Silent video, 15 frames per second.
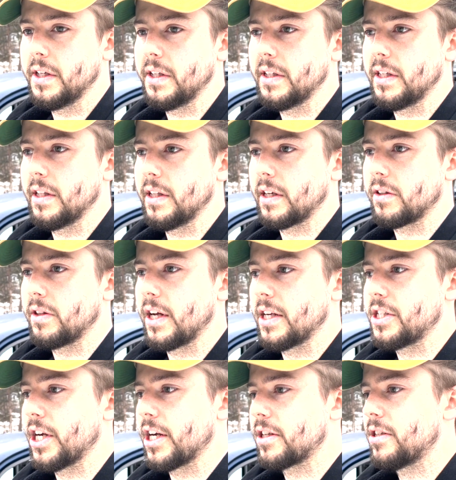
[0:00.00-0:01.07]
but luckily I
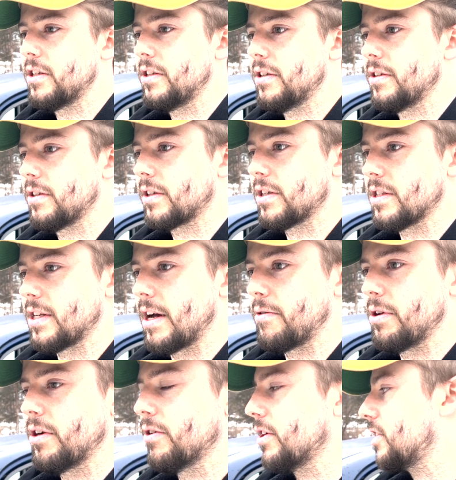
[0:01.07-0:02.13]
checked, because now we
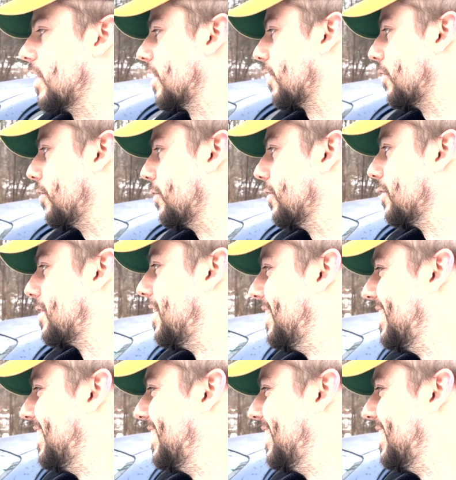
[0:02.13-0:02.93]
know to check our oils.